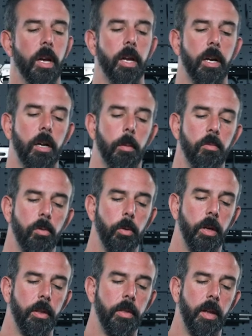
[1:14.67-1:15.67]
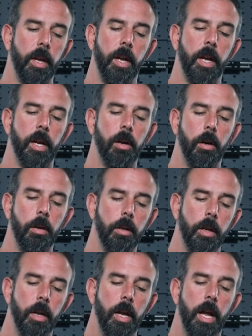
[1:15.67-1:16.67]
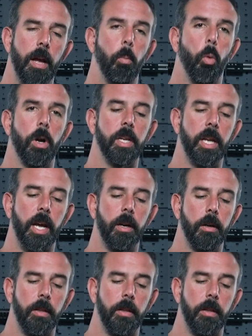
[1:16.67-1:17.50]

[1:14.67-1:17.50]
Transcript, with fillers: It comes with a handguard and one gaiter.